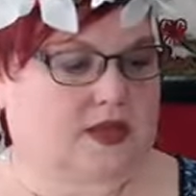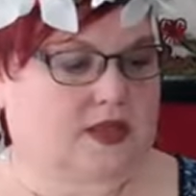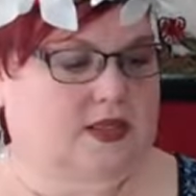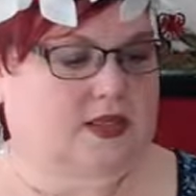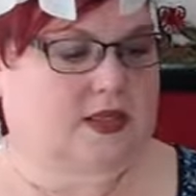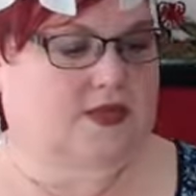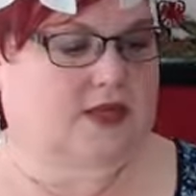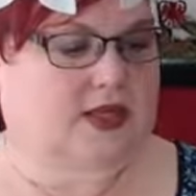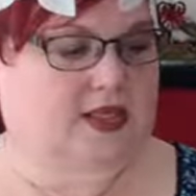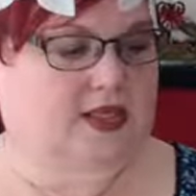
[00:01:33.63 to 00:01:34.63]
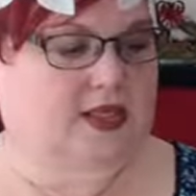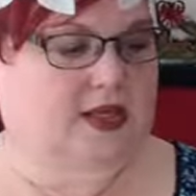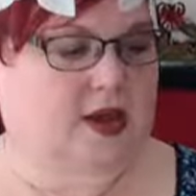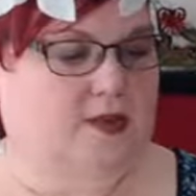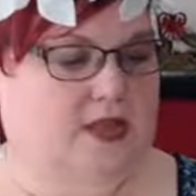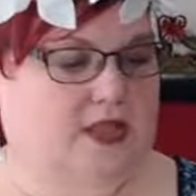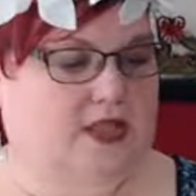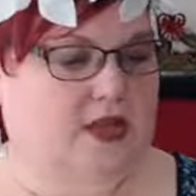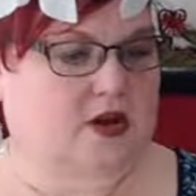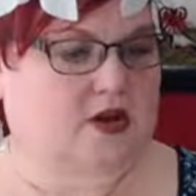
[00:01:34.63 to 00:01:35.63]
See if I can see comments
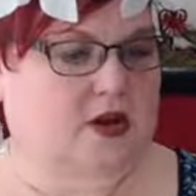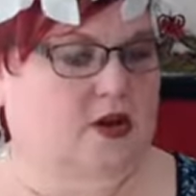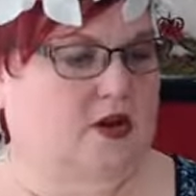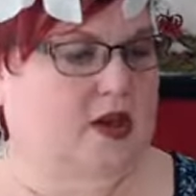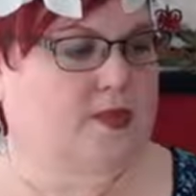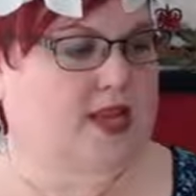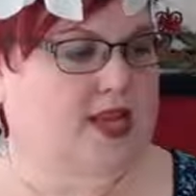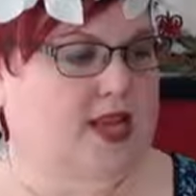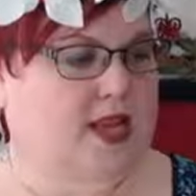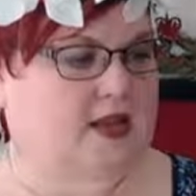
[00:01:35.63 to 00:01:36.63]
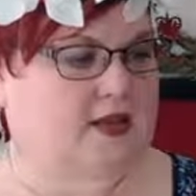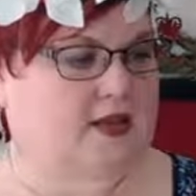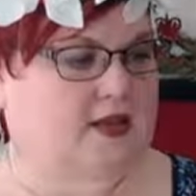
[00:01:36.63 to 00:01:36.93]
there. None are coming in yet.